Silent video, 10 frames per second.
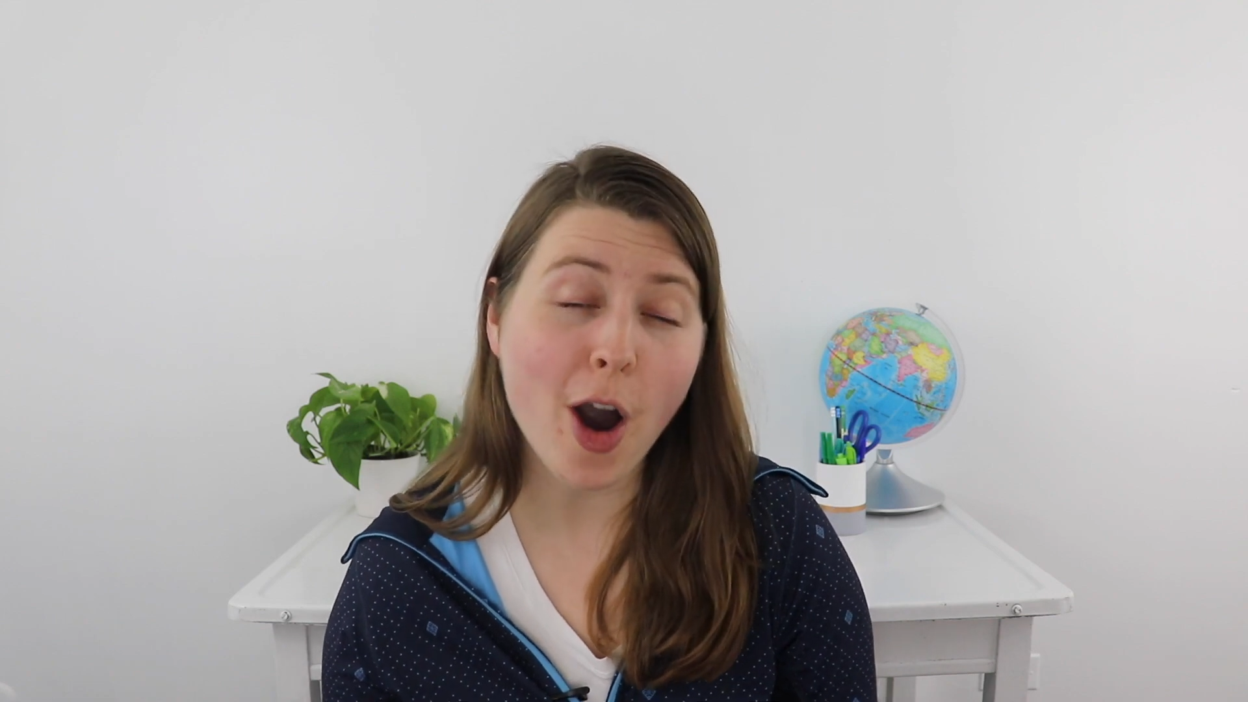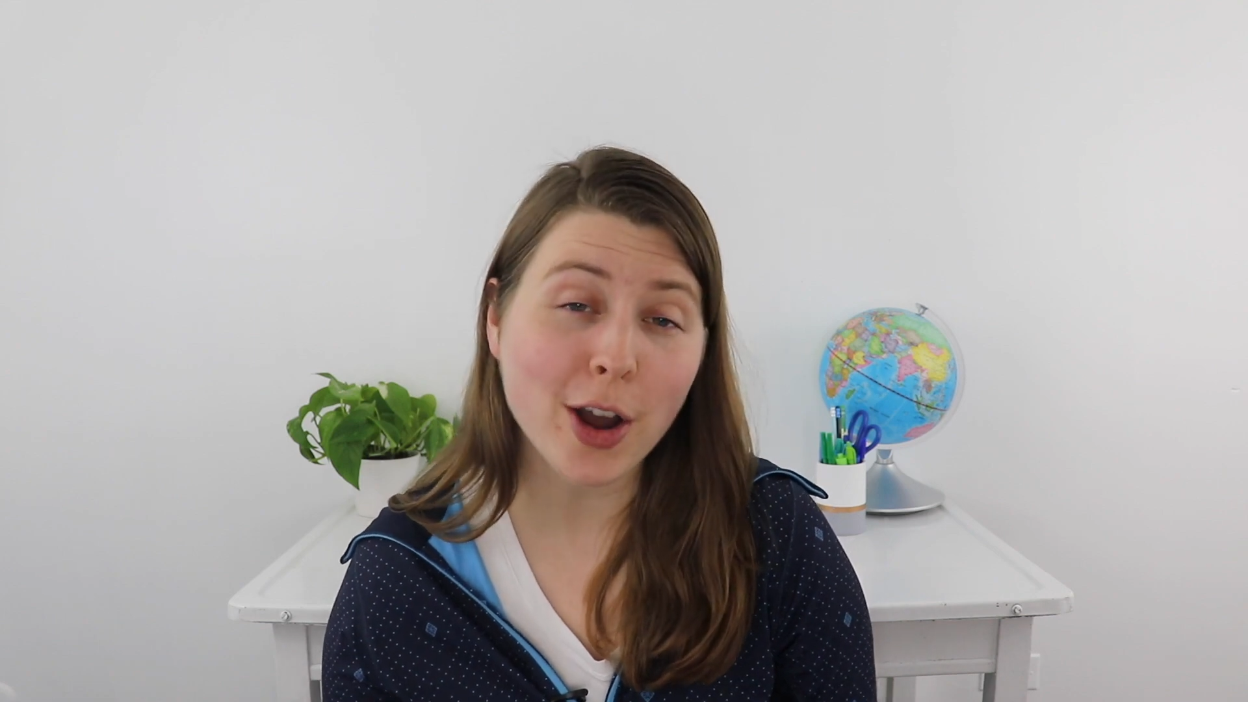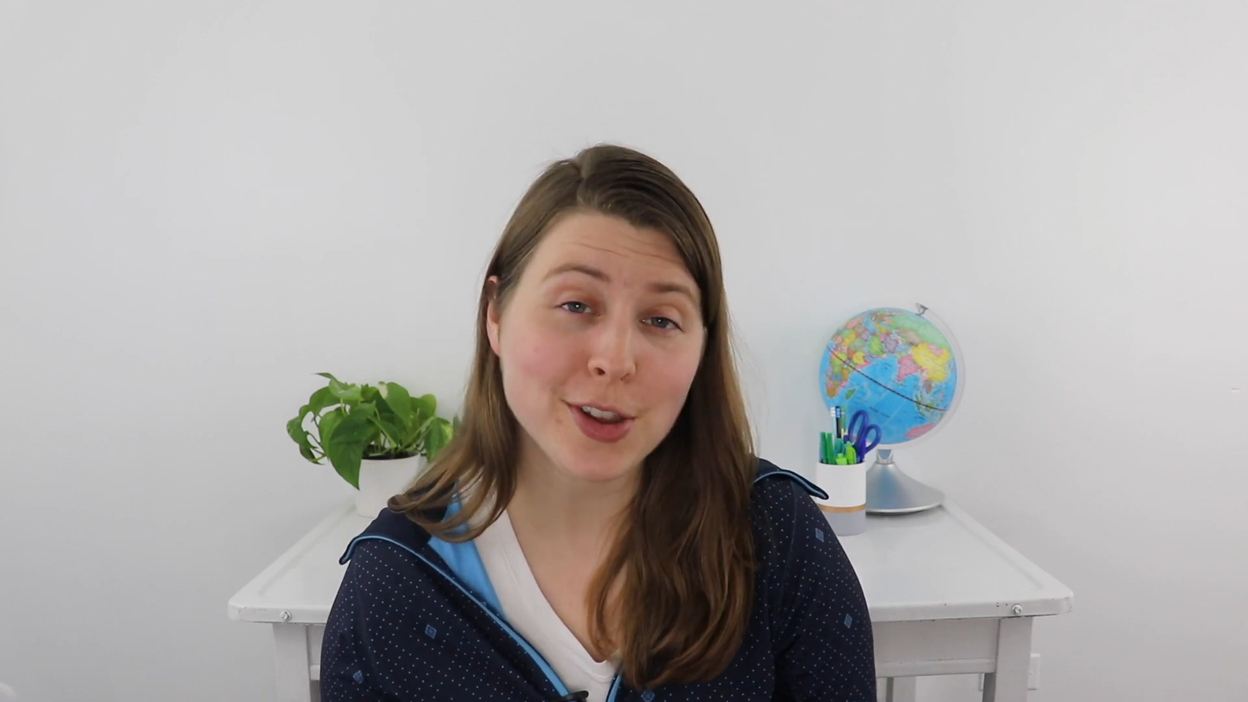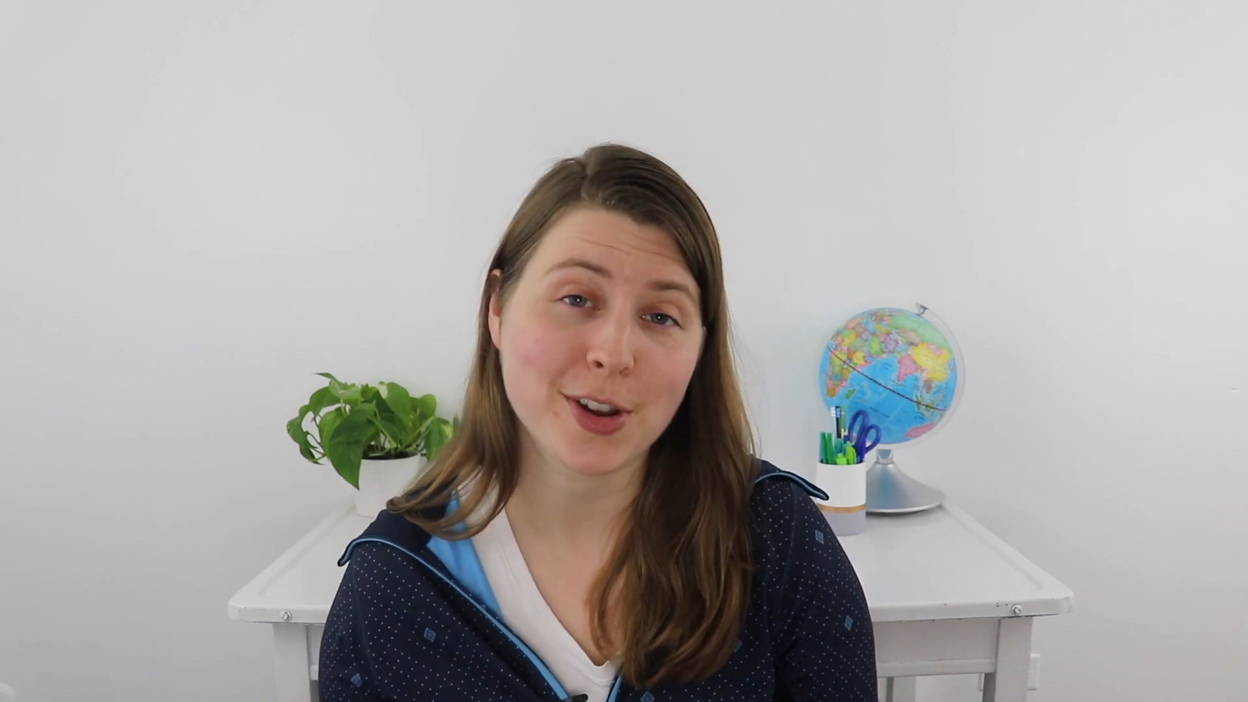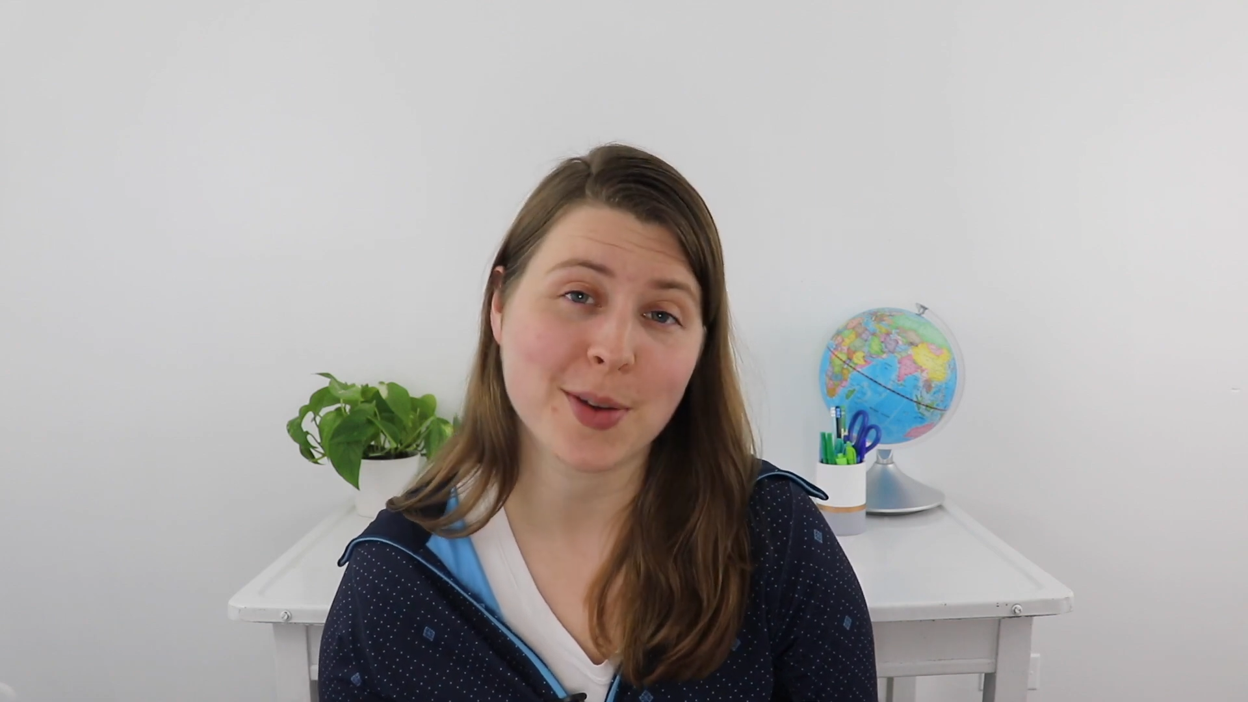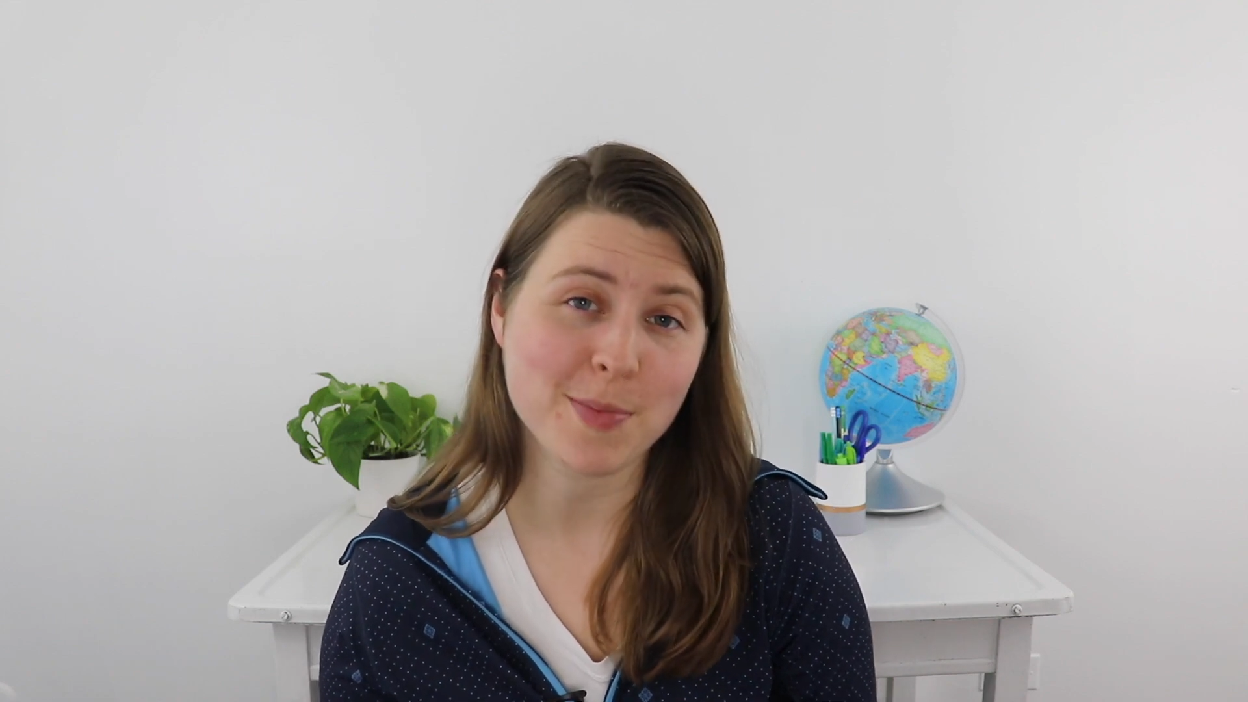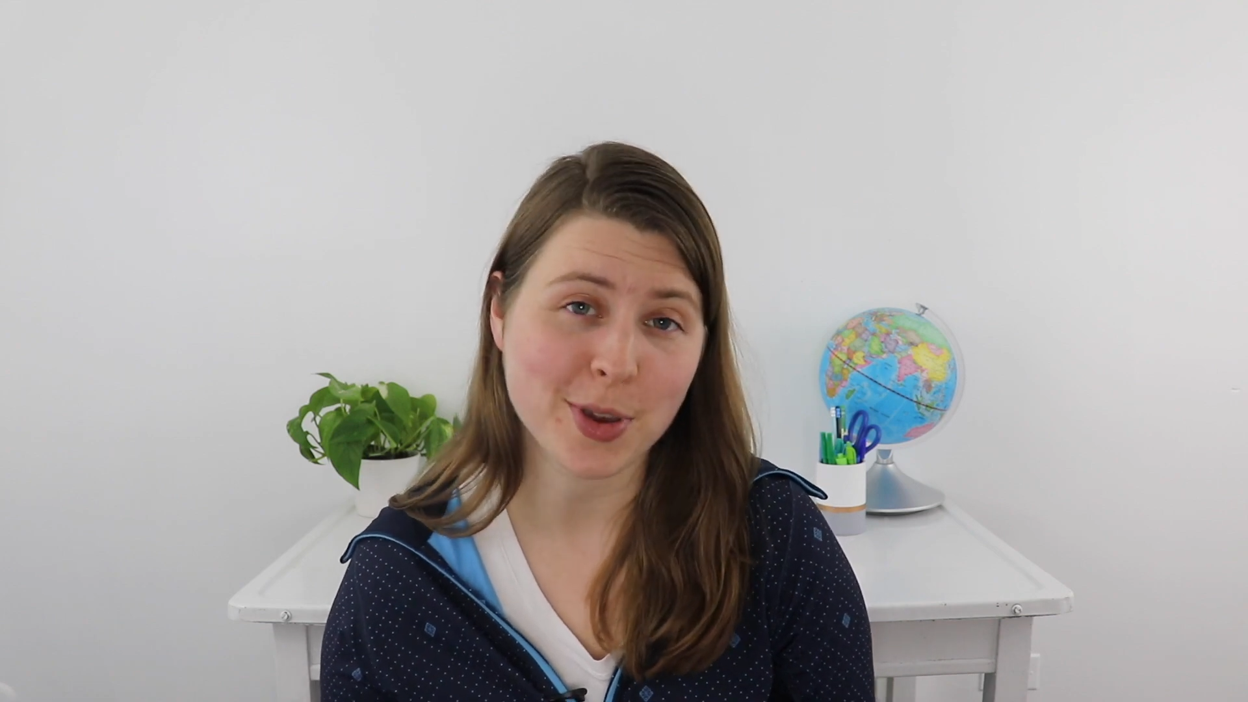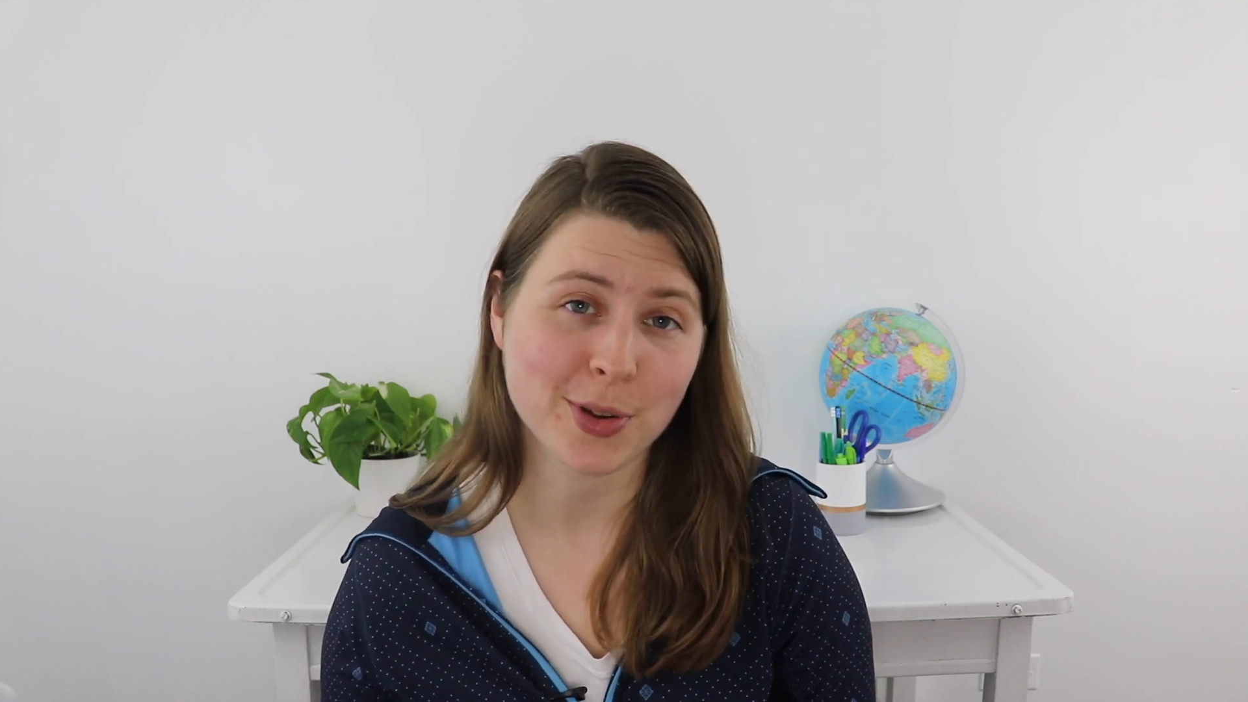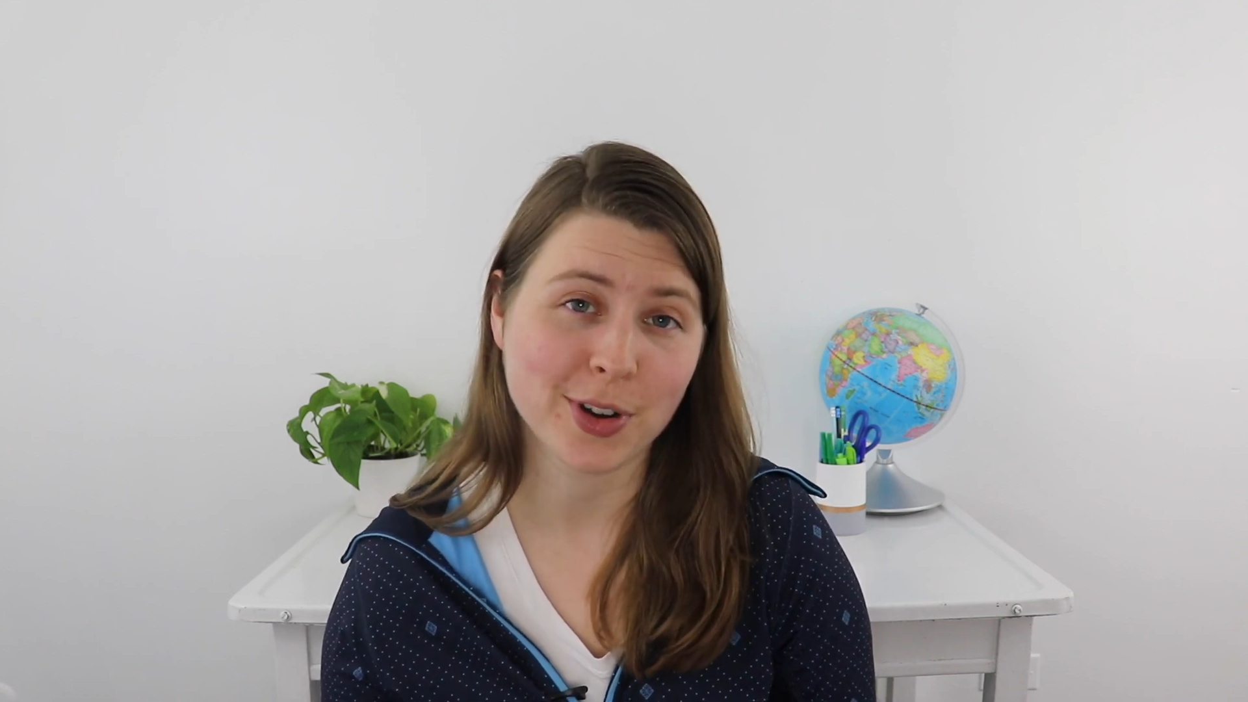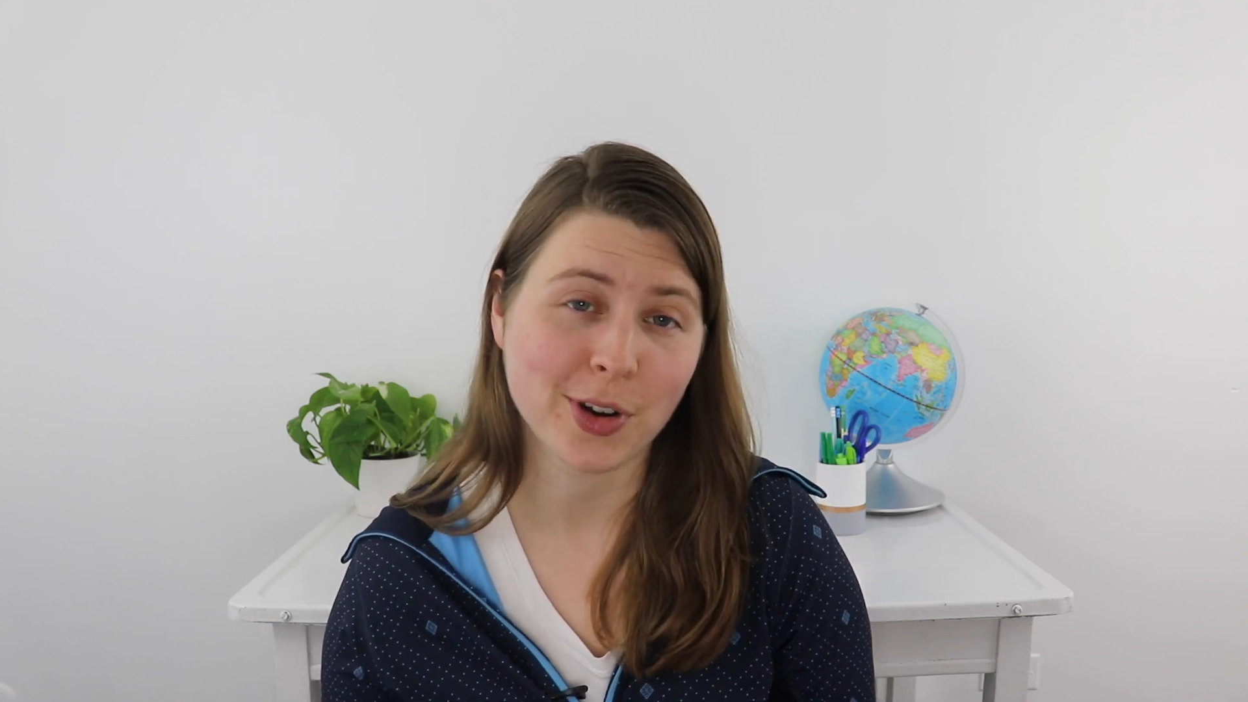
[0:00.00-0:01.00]
on your
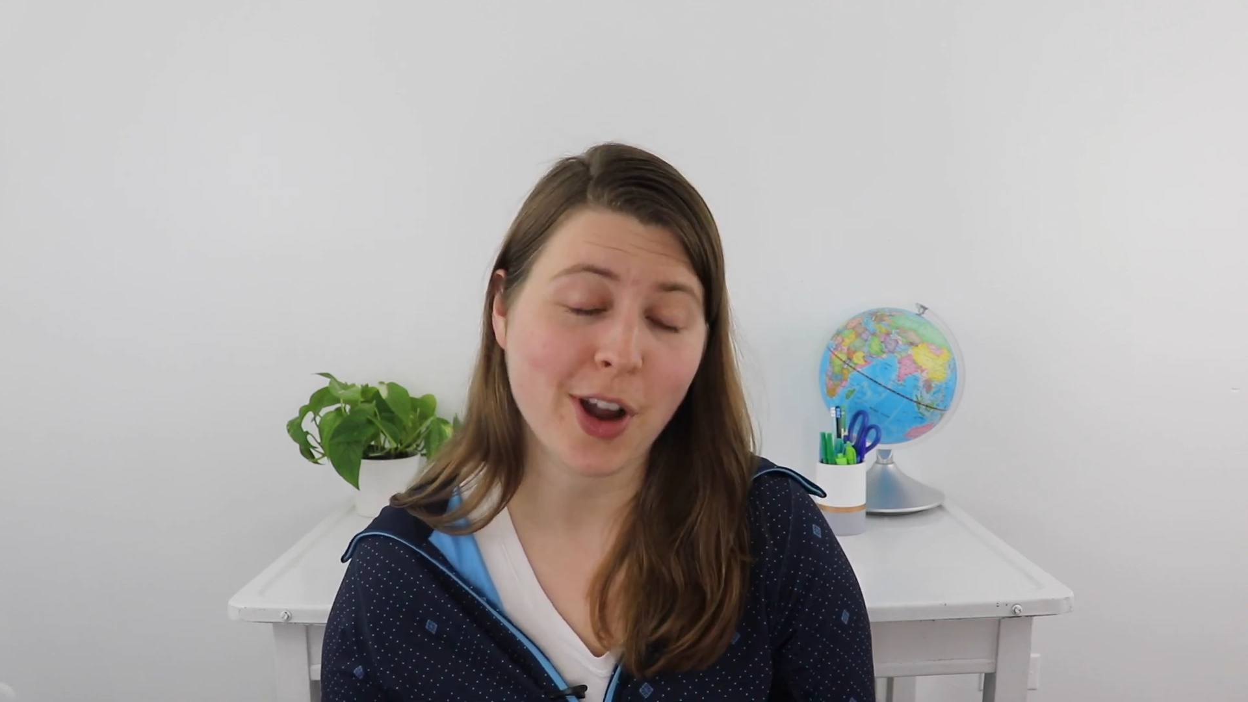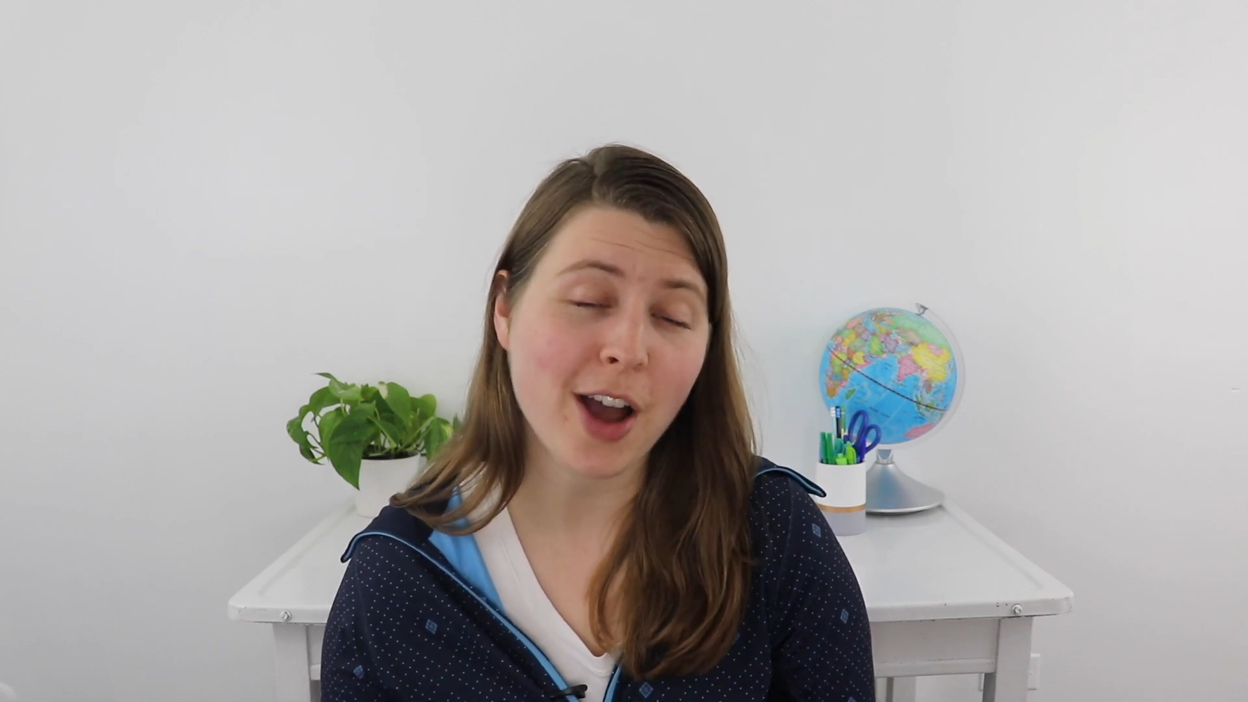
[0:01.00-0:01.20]
computer or